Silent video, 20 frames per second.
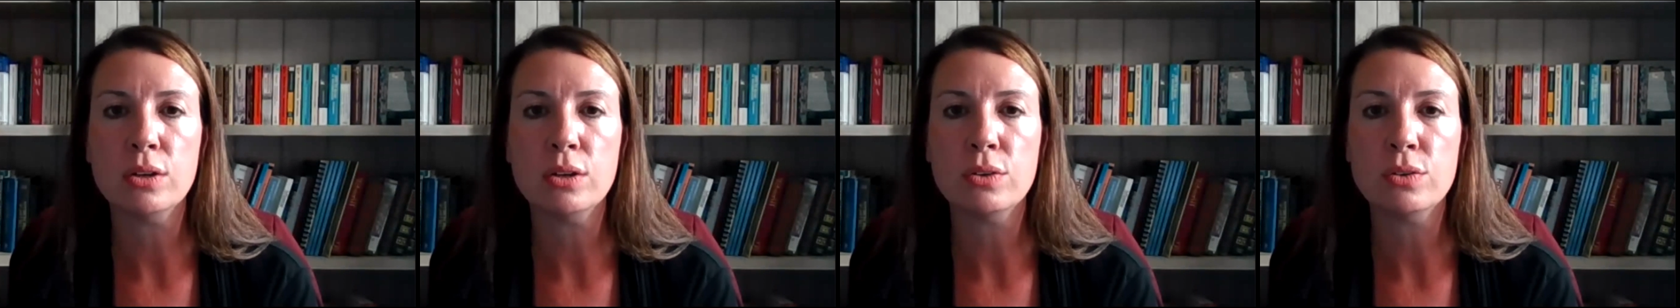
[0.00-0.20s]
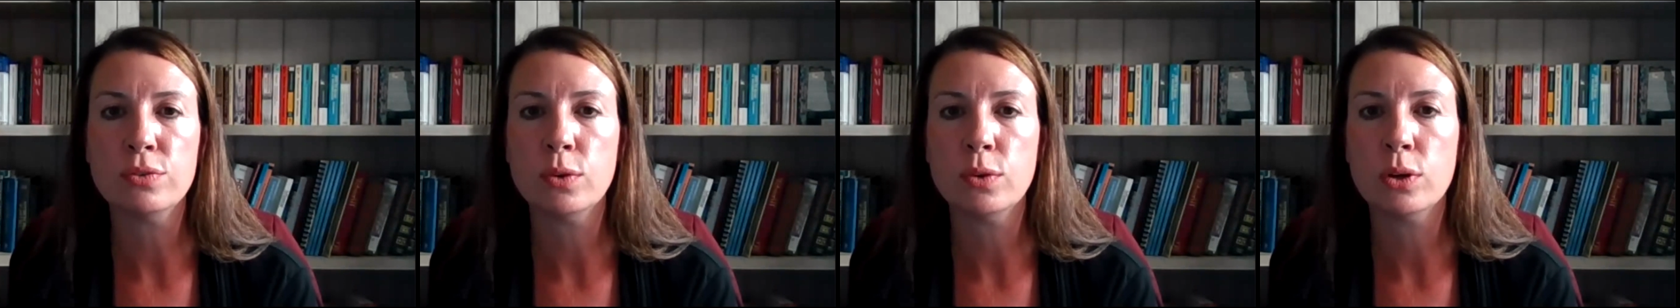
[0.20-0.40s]

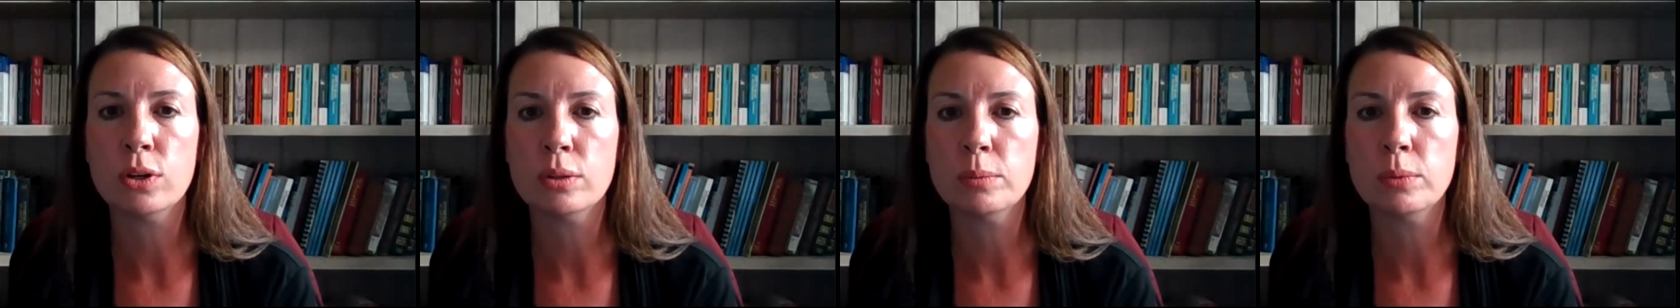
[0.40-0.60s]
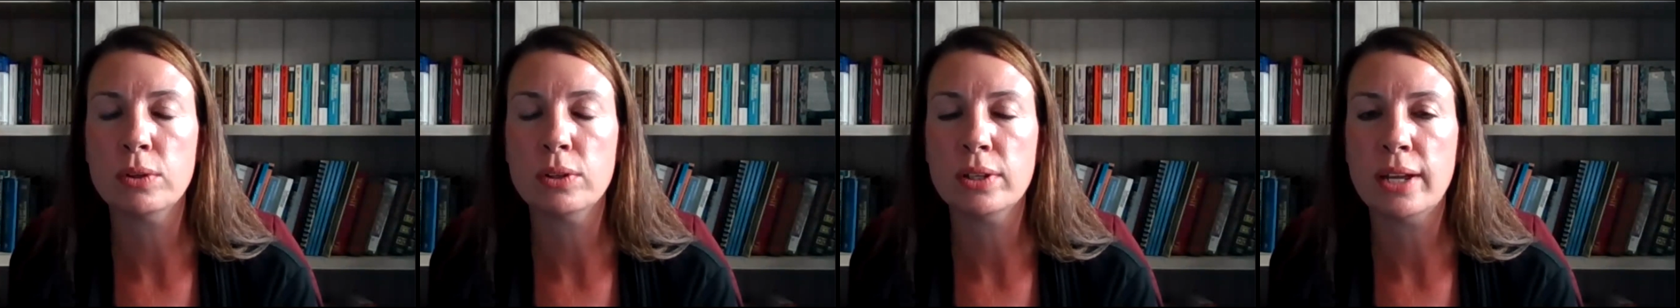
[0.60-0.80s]

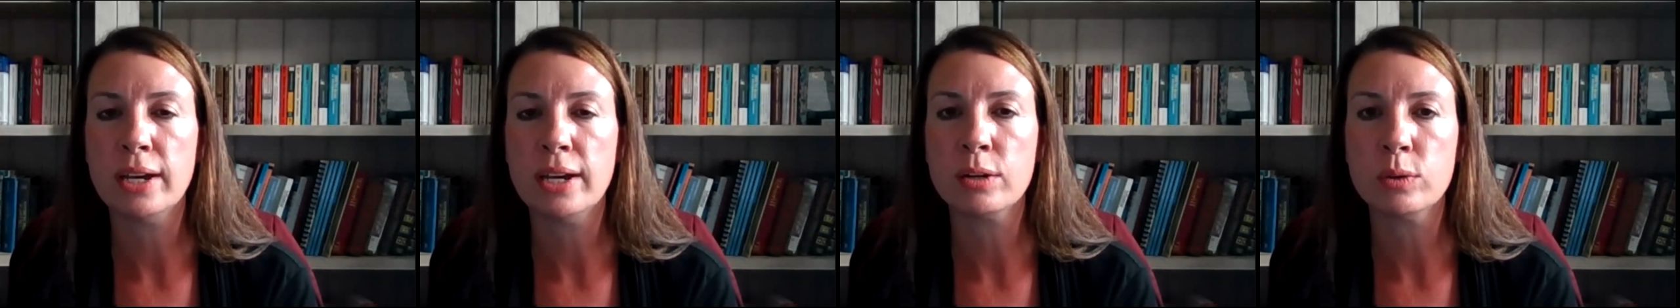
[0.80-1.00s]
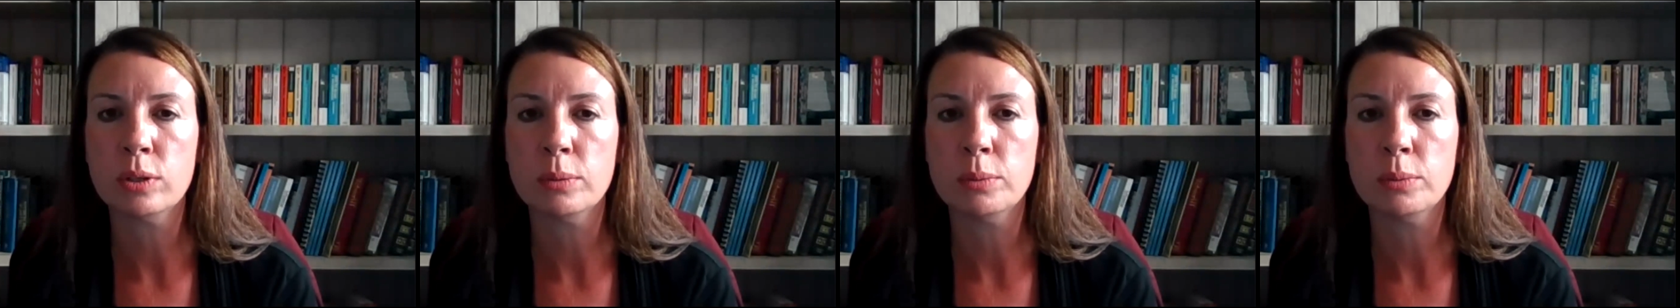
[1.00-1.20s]
affordable, and
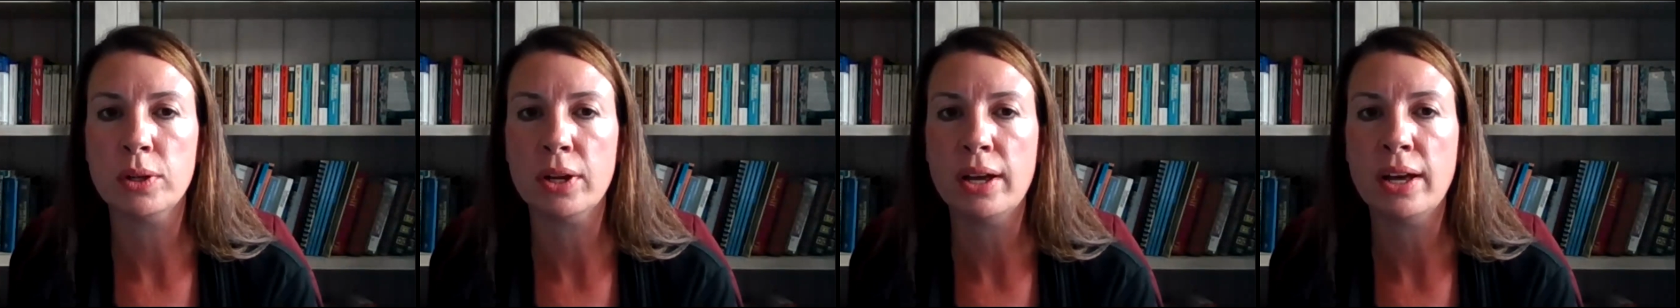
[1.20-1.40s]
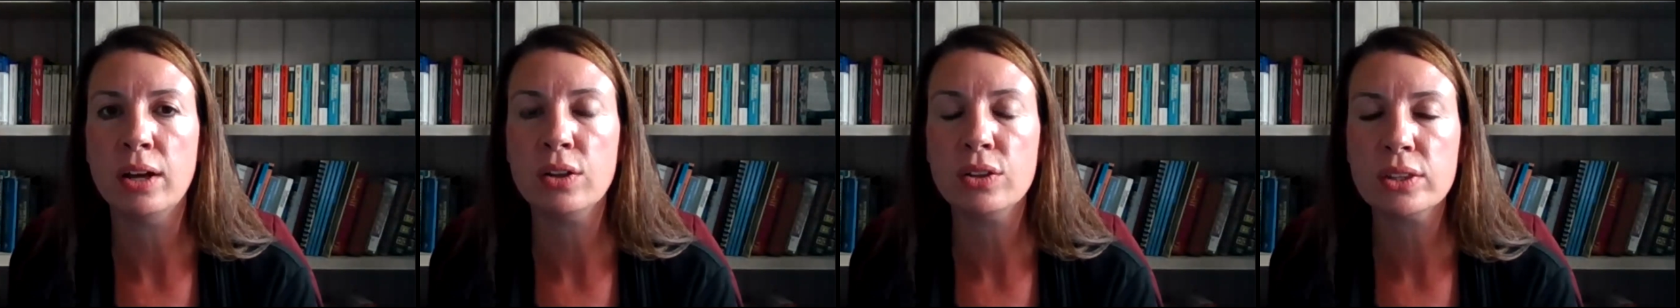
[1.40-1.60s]
equitable
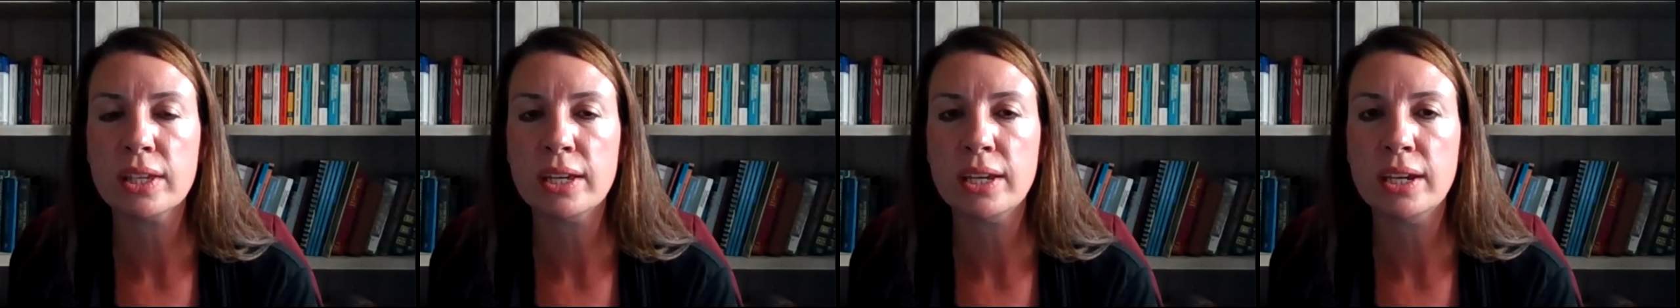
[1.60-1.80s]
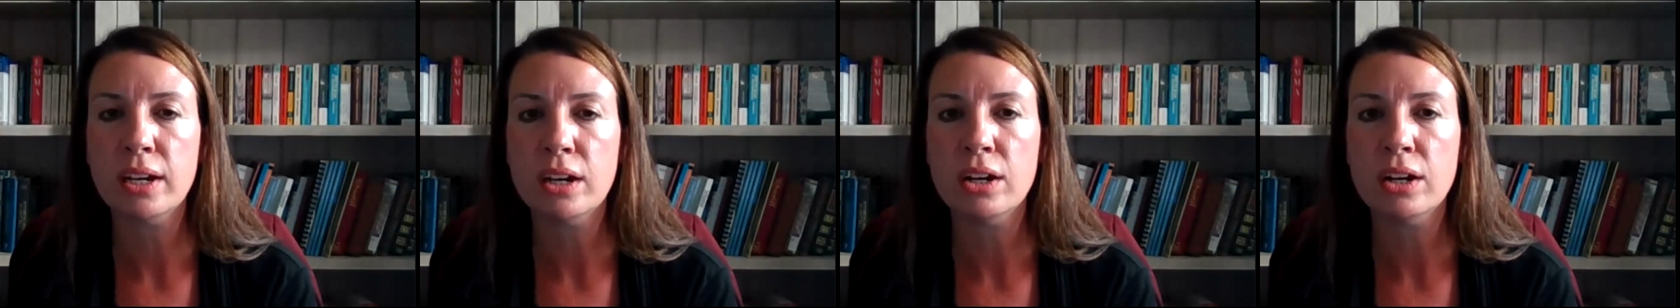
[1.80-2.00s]

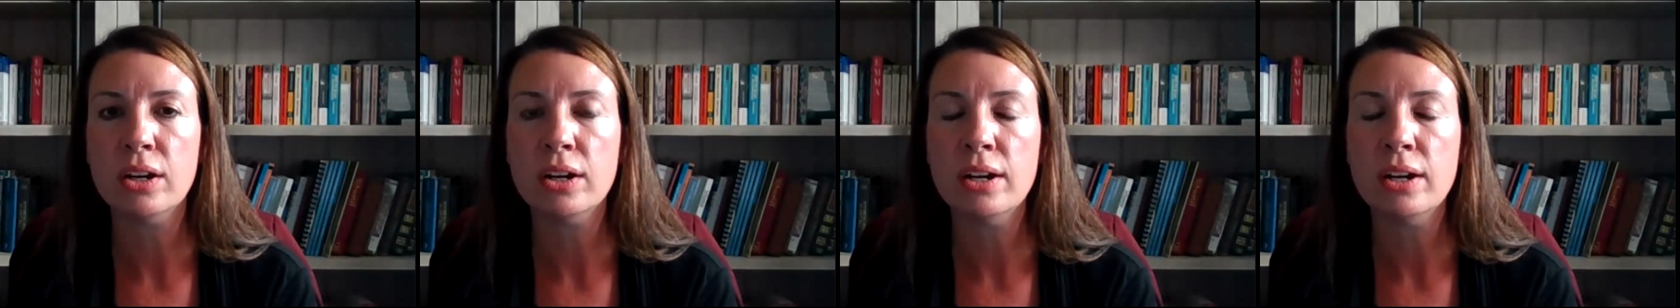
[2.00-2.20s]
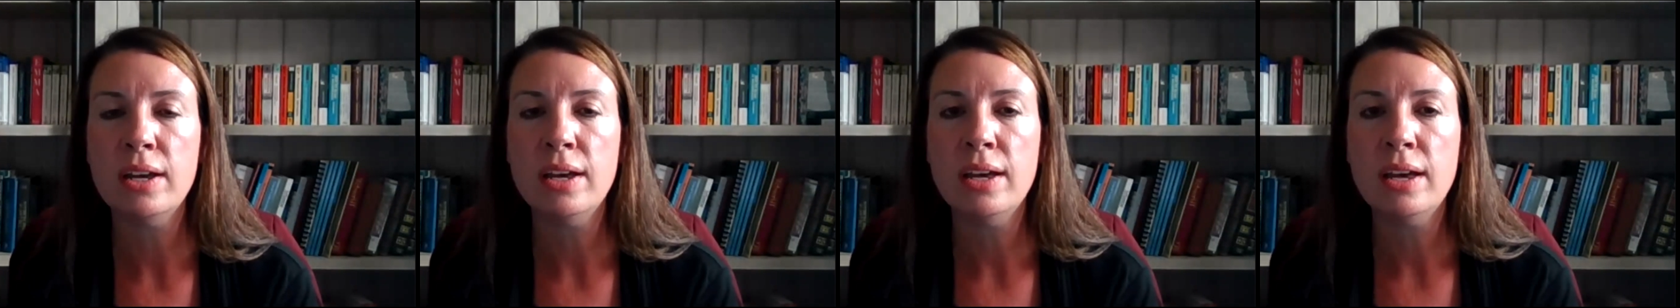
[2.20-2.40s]
healthcare,
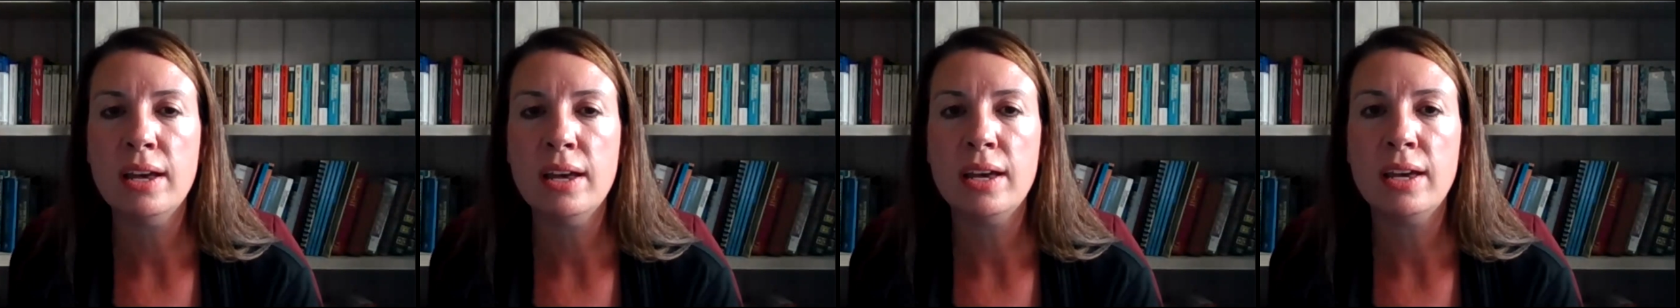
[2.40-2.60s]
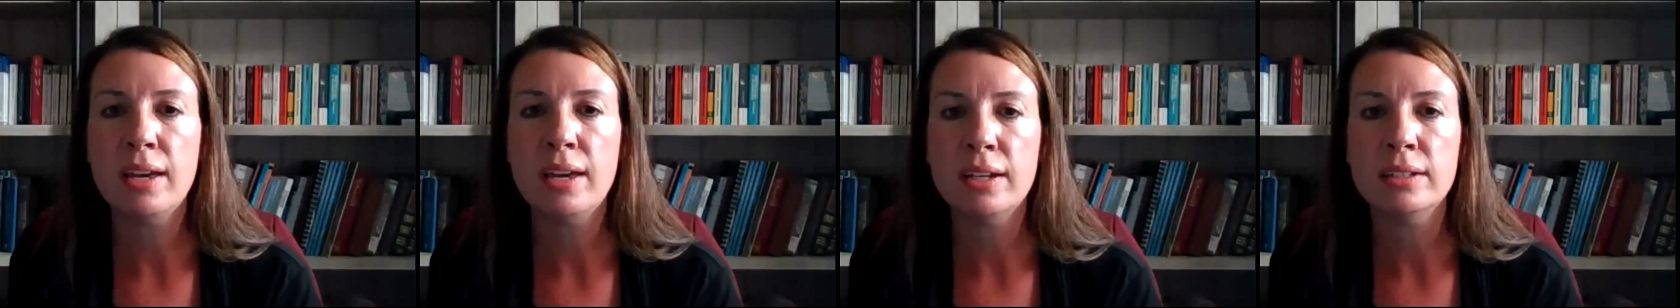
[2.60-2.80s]

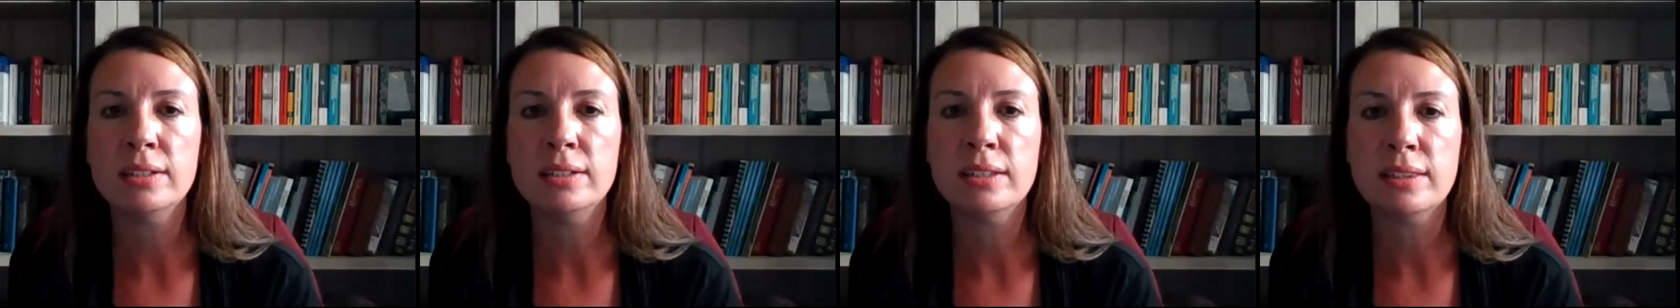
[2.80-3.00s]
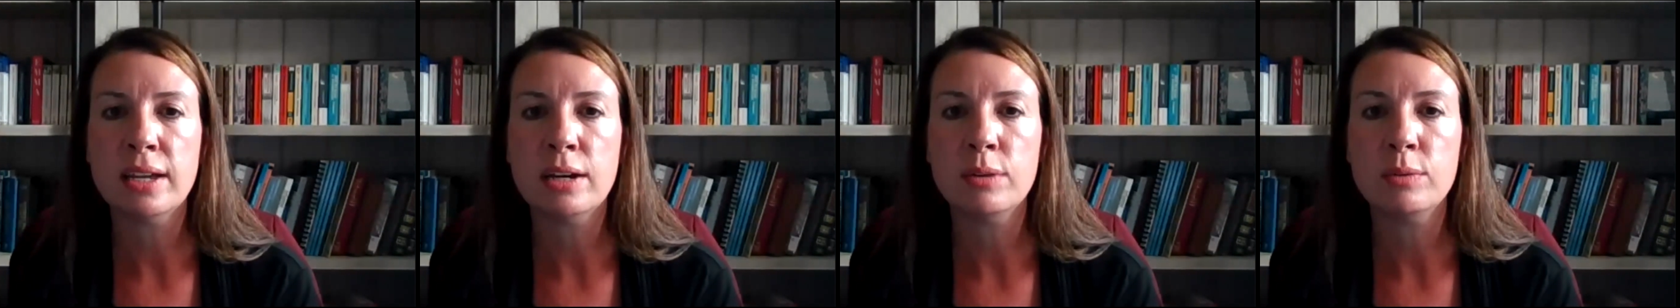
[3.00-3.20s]
and
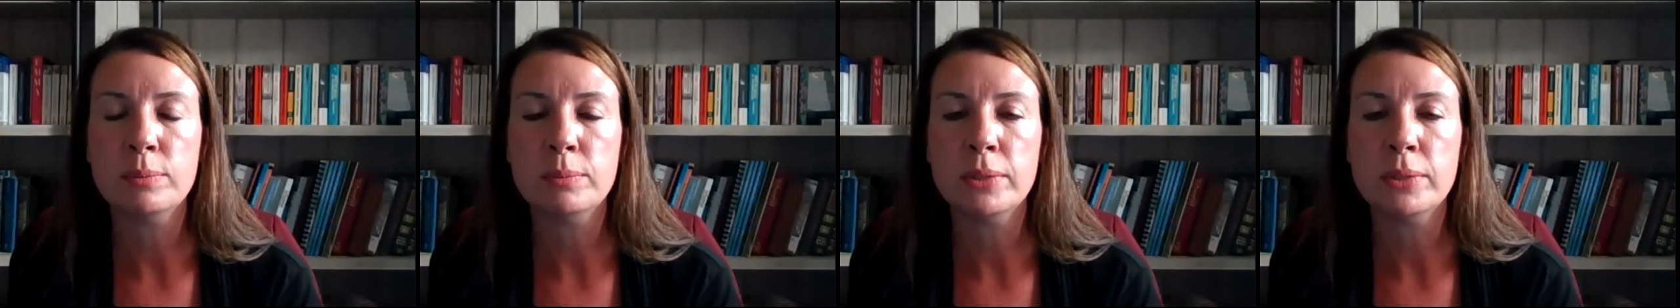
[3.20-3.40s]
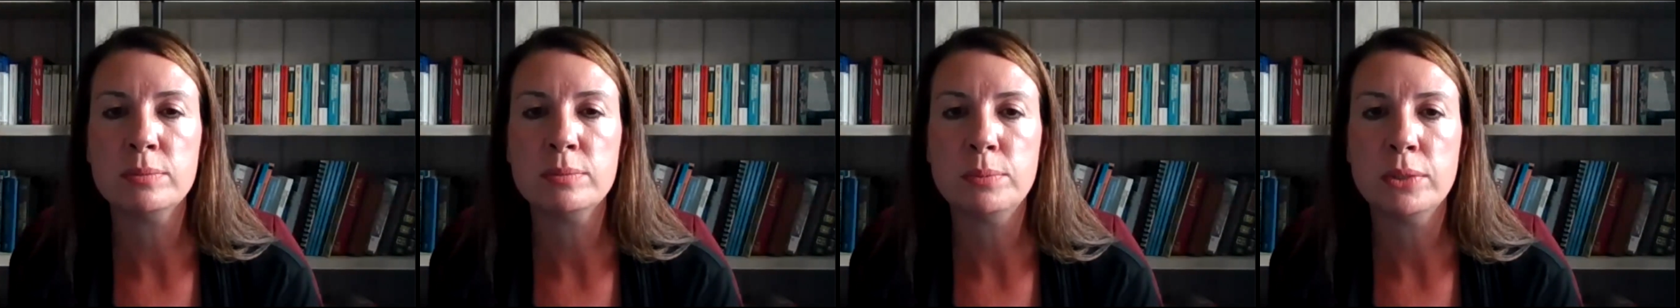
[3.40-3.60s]
that we
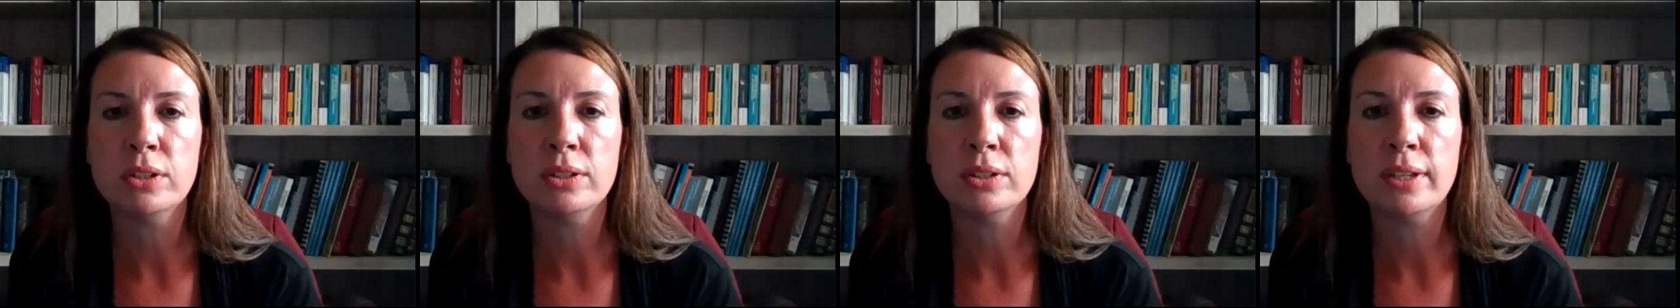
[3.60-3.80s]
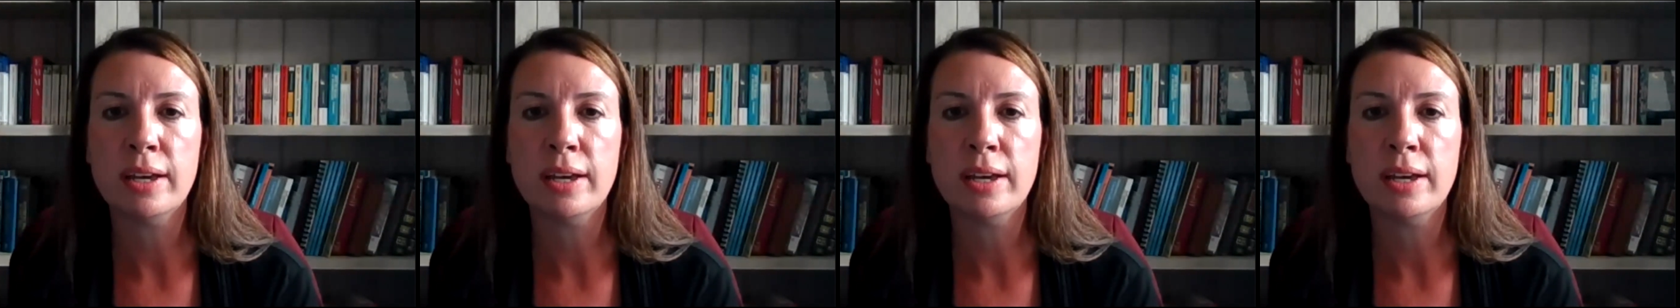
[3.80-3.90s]
must build